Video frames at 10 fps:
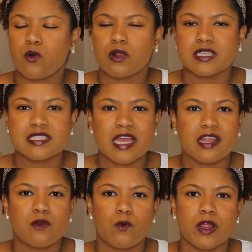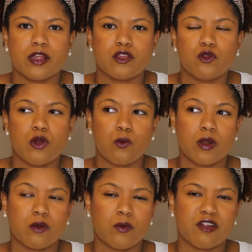or a setting where you don't
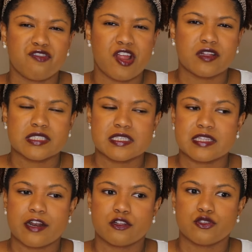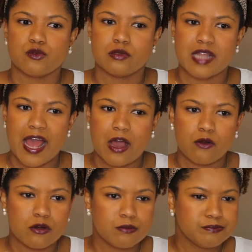want to wear fragrances that are too
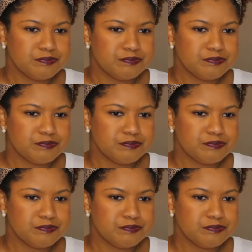loud.